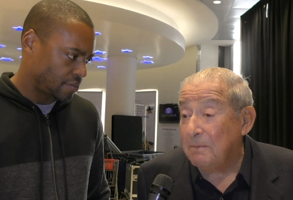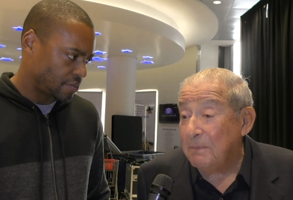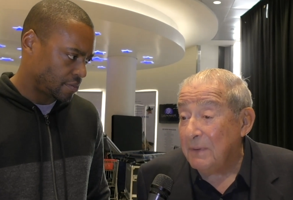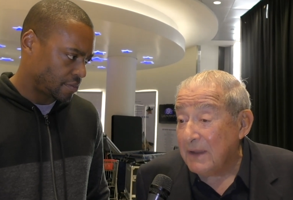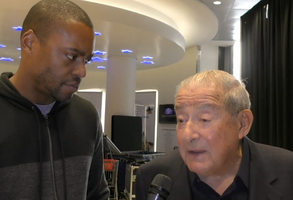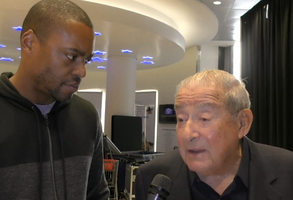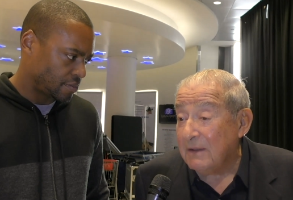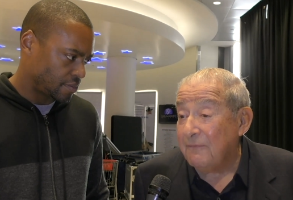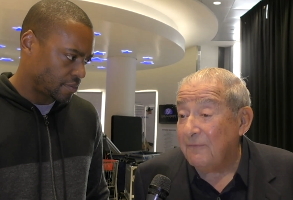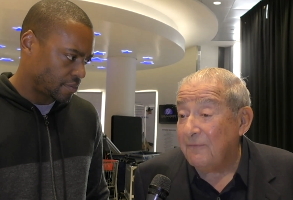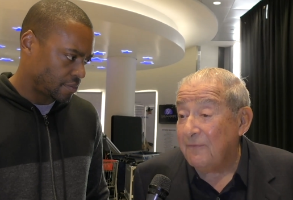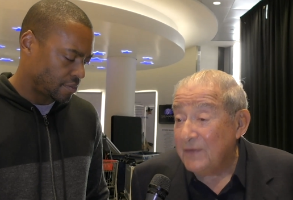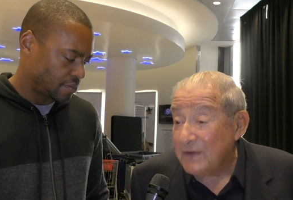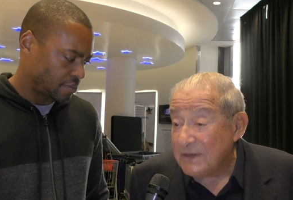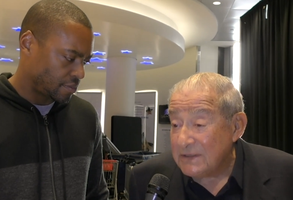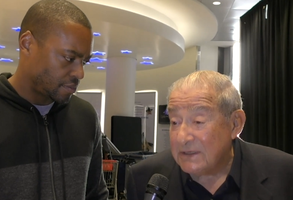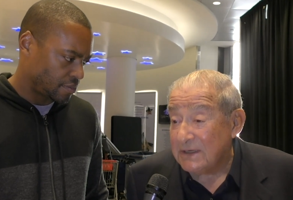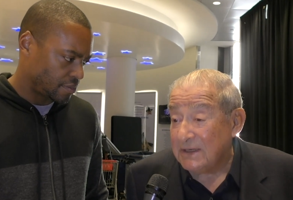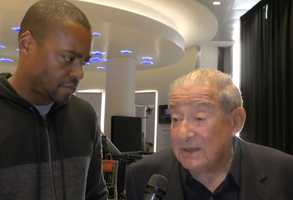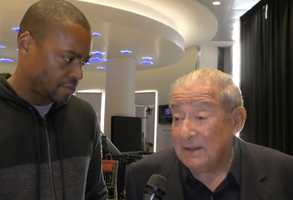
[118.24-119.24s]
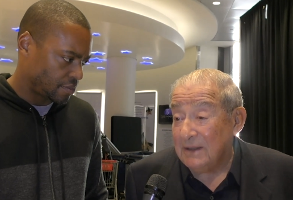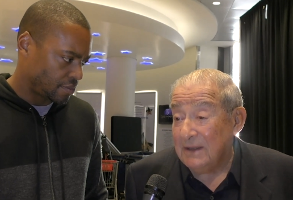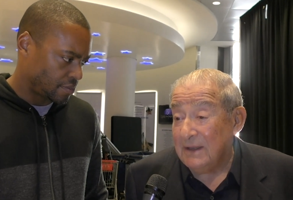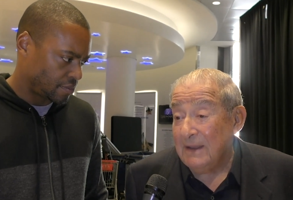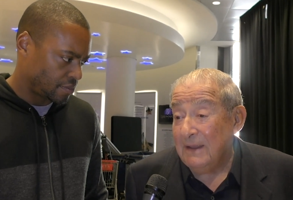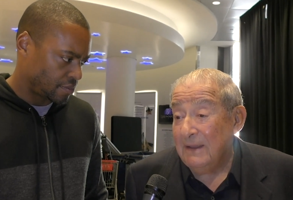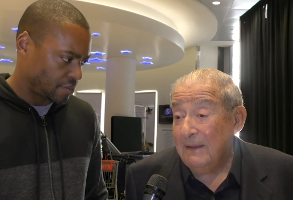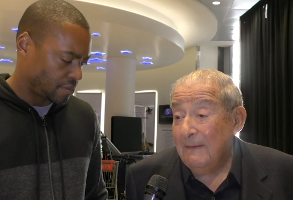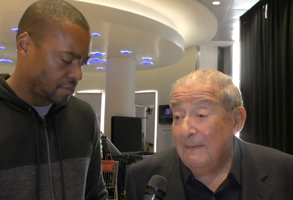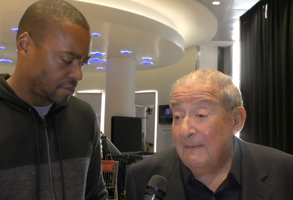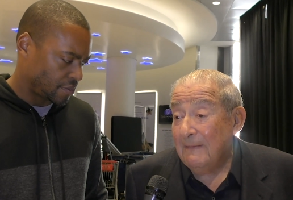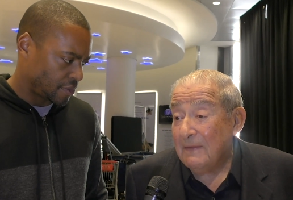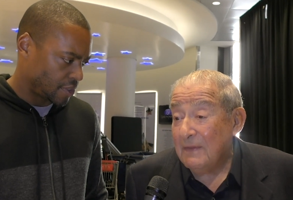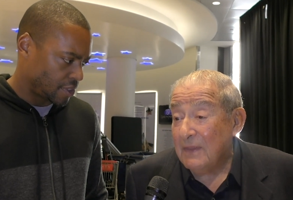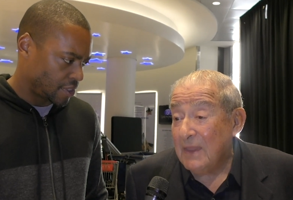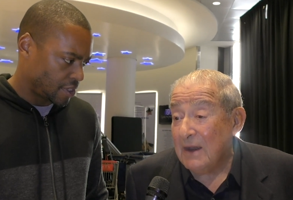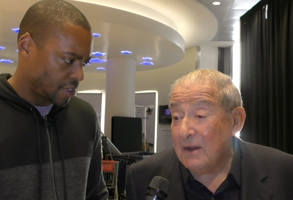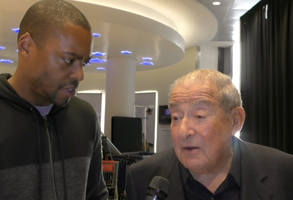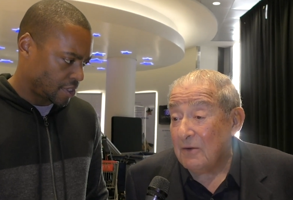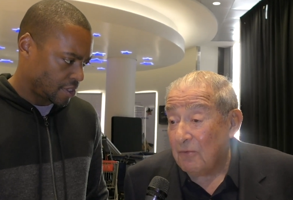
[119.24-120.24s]
Speaker 1: bigger physically,
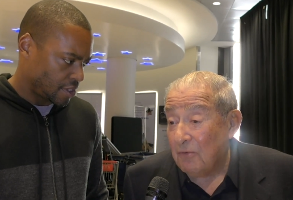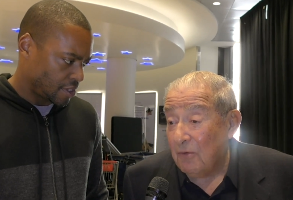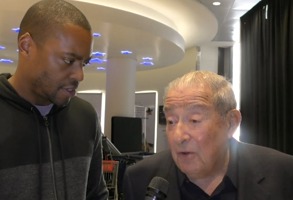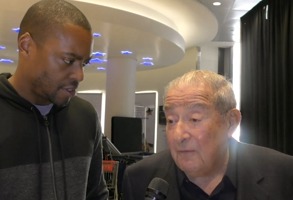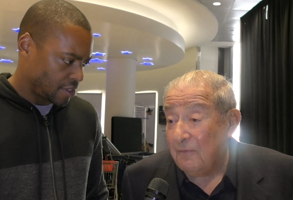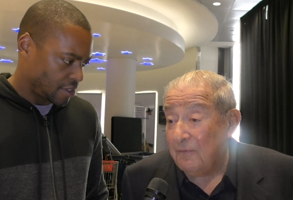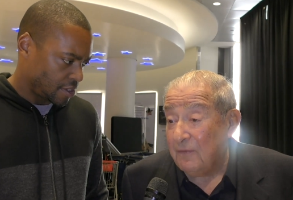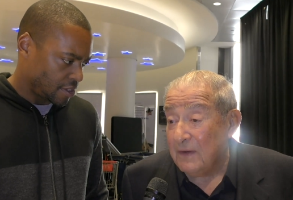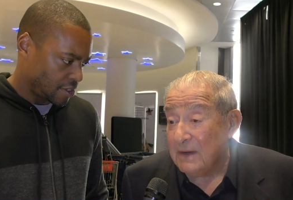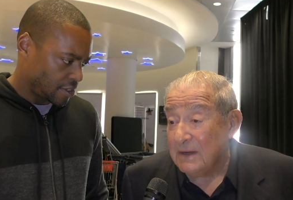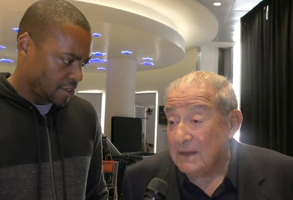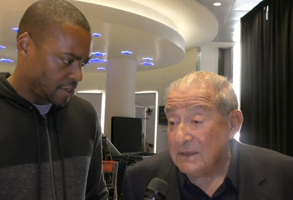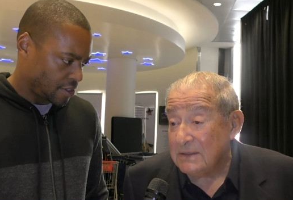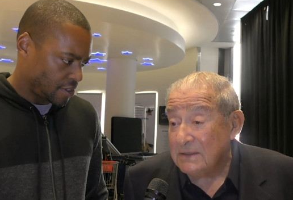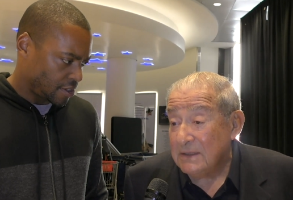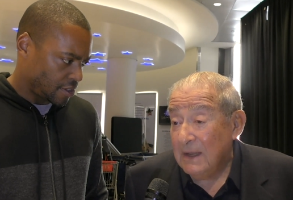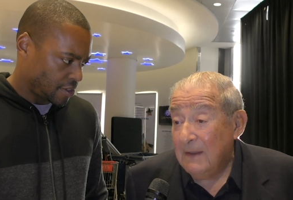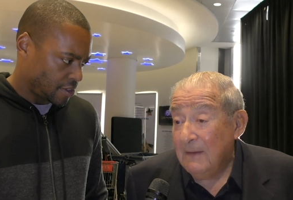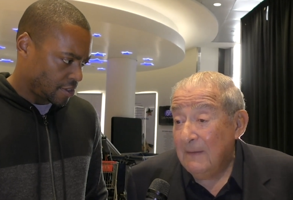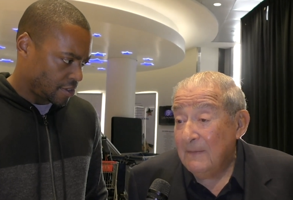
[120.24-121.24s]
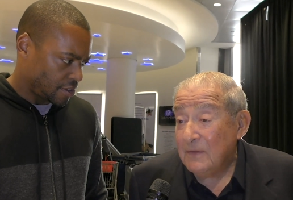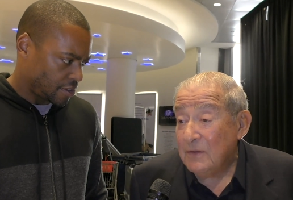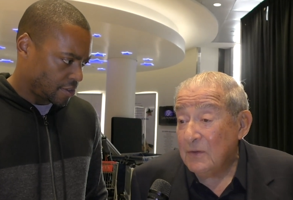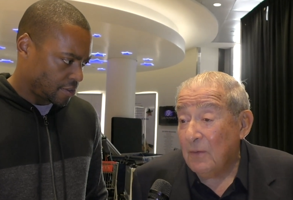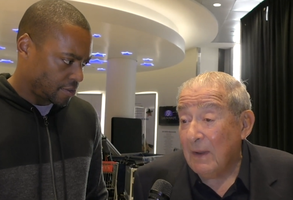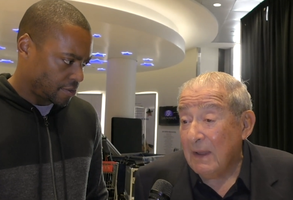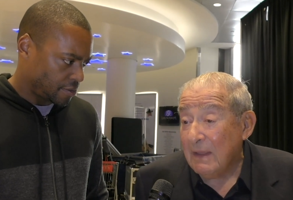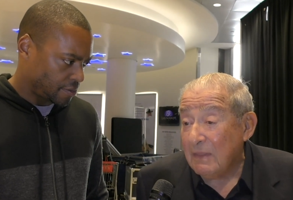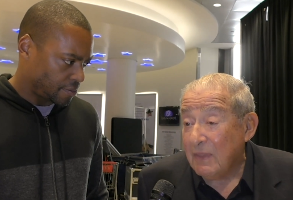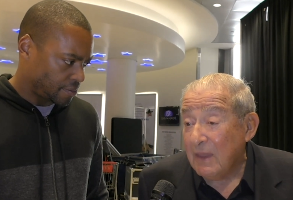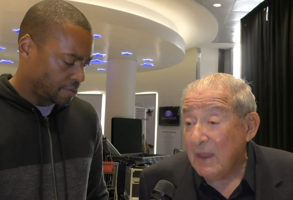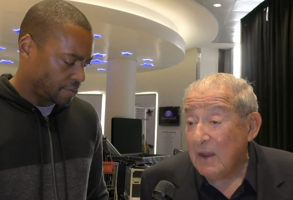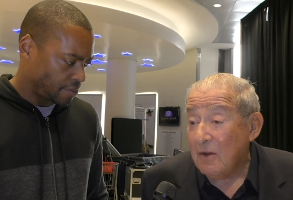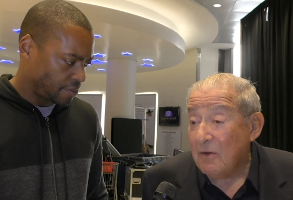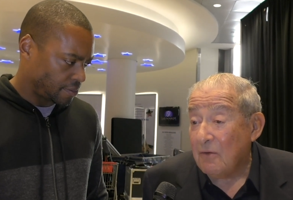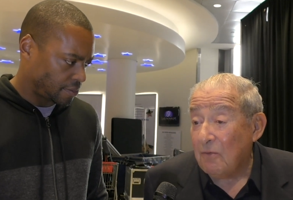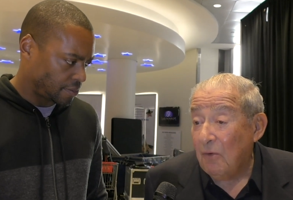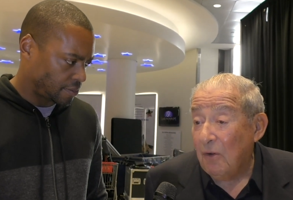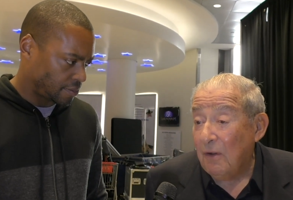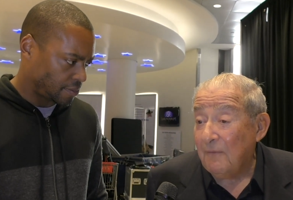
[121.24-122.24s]
than Crawford is. Do I think
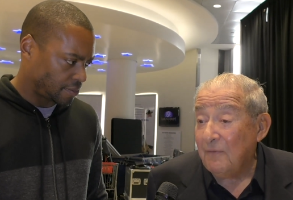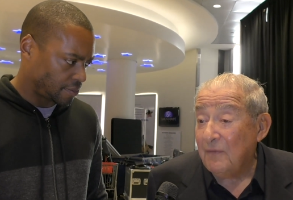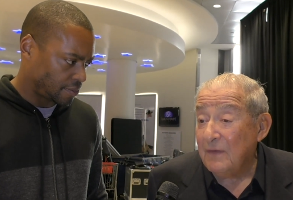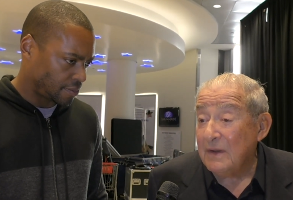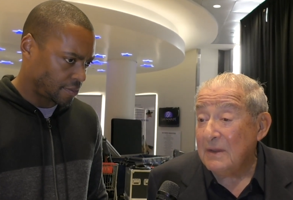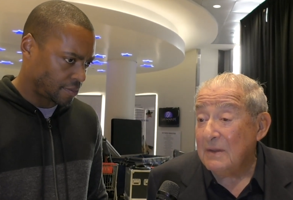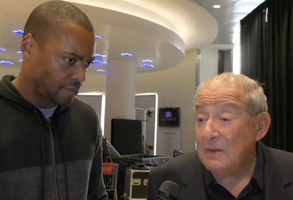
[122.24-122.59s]
Crawford